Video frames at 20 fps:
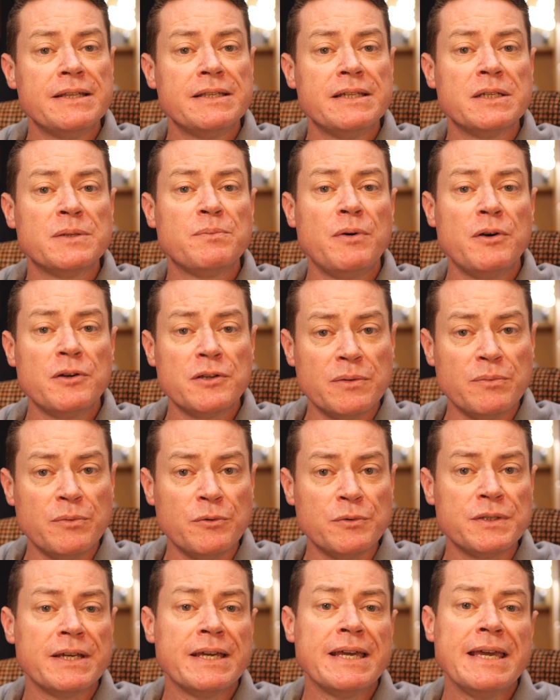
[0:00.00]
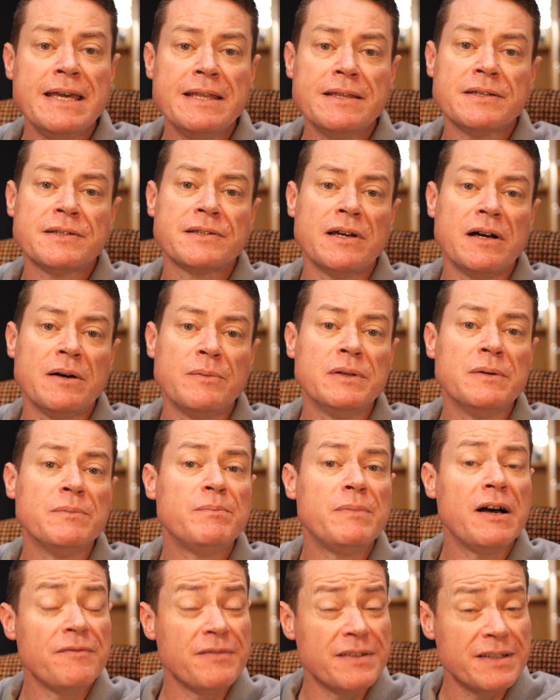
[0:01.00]
it is possible to heat the sample
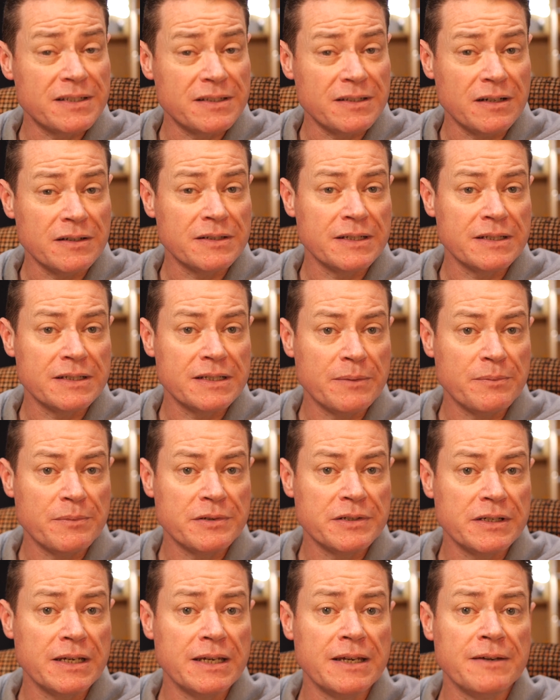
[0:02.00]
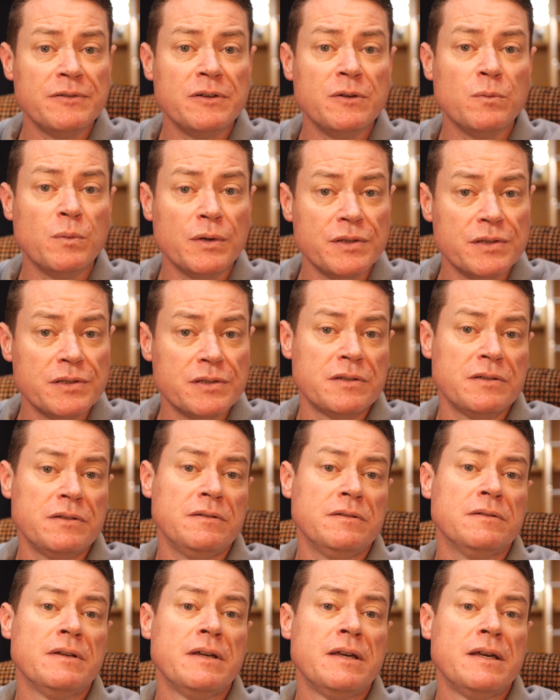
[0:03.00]
above its starting temperature if you want
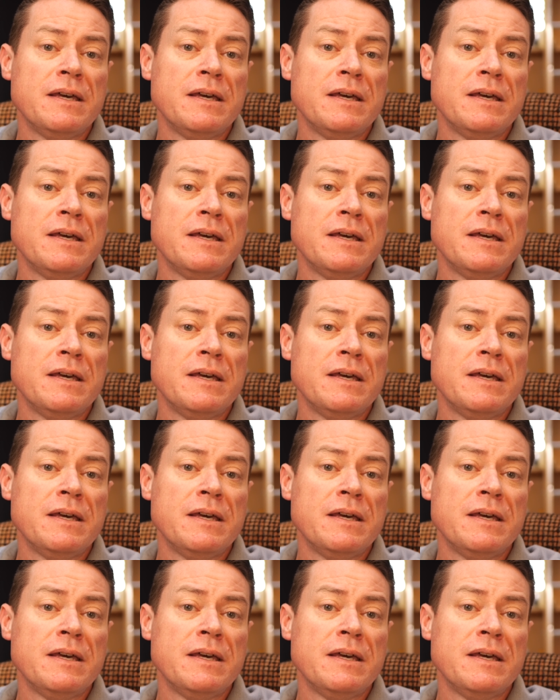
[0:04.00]
to,